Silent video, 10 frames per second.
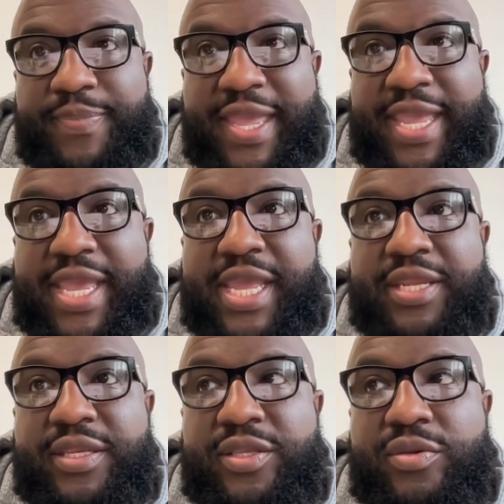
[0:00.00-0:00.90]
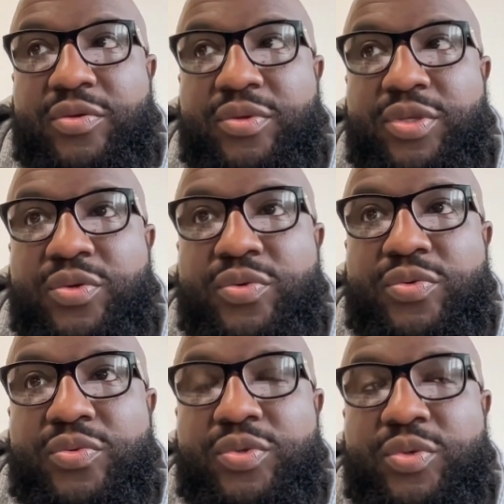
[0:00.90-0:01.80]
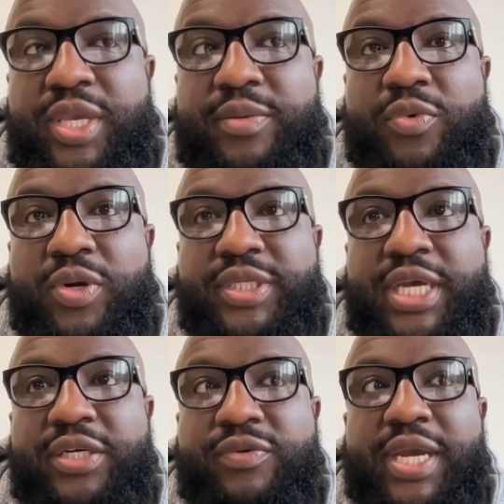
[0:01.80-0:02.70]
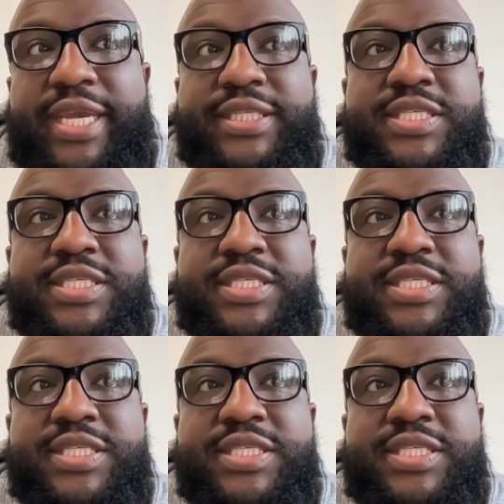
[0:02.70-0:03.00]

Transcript: and you get more done, right?